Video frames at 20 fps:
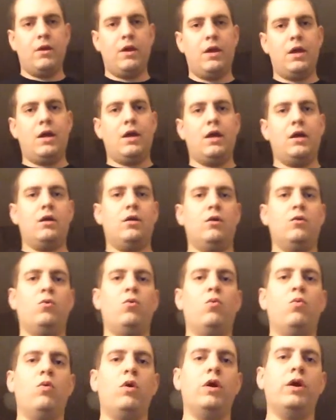
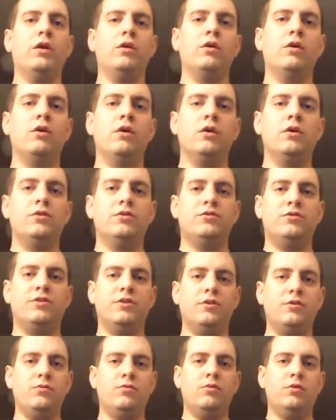And 1,
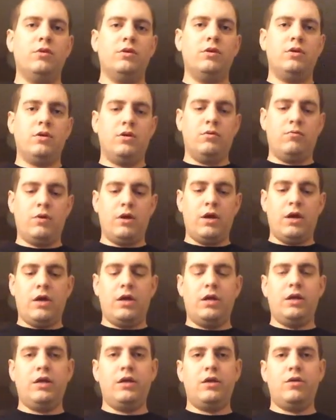2,
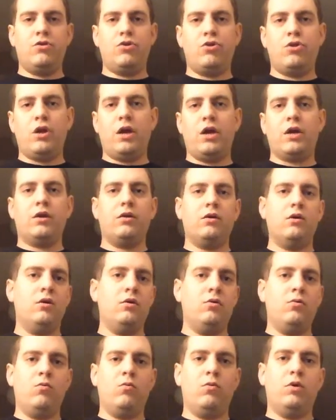ready, check.
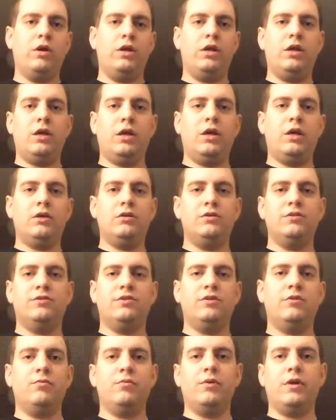1 E-and,
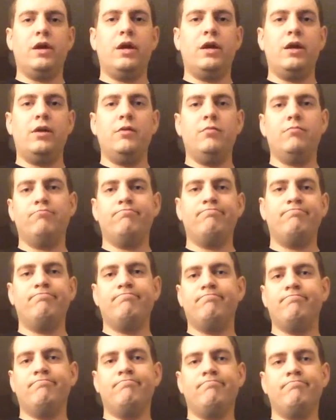2 E-and.
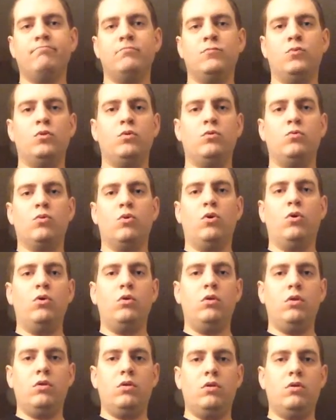
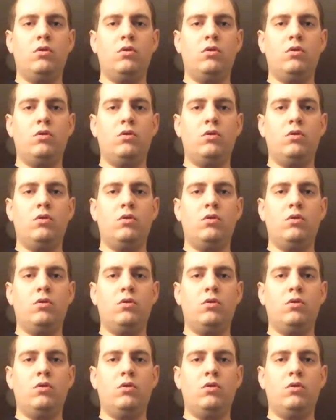Roll.